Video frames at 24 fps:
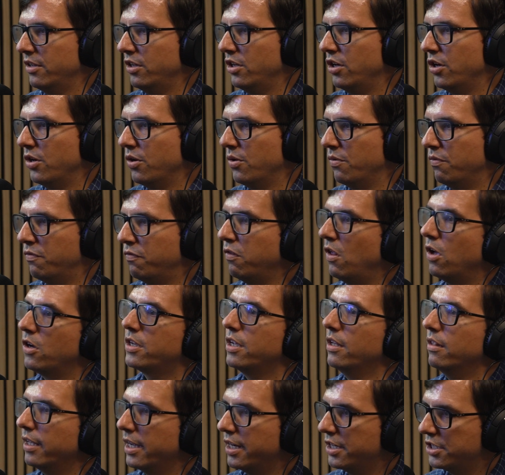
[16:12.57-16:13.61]

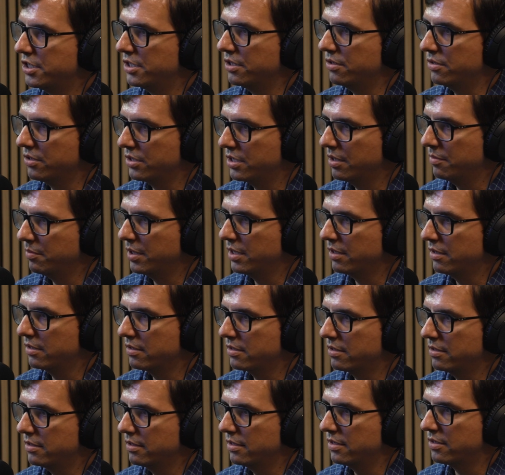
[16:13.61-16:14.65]
flocculation or something
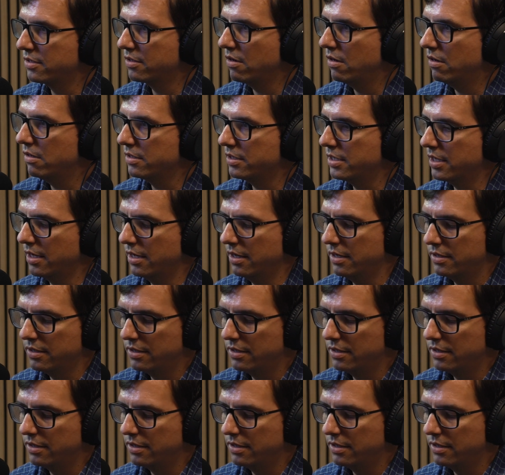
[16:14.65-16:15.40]
that's causing it.